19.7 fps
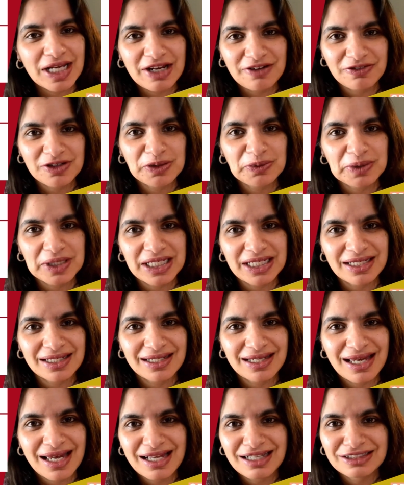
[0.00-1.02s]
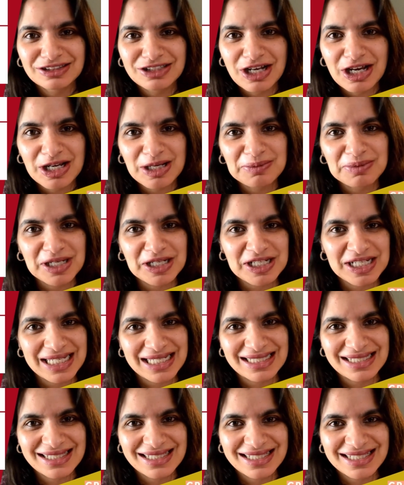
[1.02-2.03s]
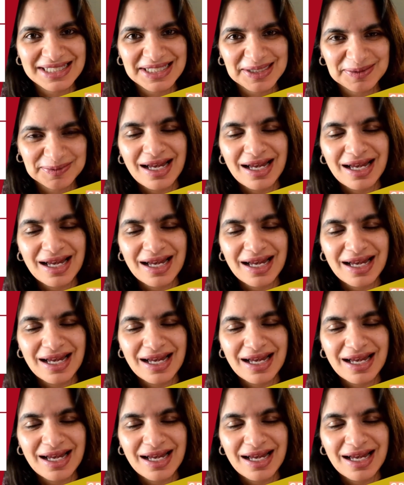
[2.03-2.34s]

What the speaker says: every week and talk about kids.